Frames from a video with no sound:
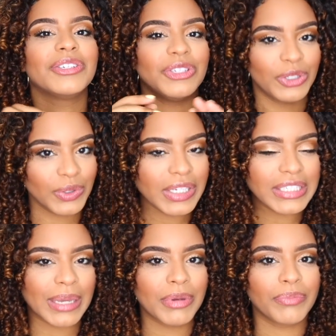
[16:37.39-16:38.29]
use a
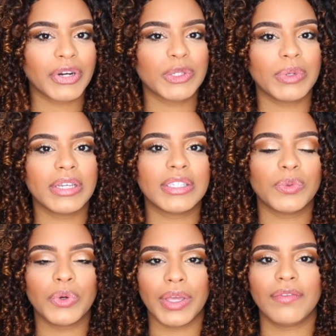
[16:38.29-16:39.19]
Denman brush, because it
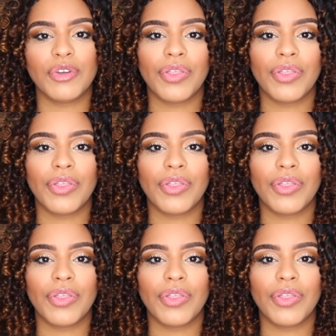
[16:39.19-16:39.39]
will give you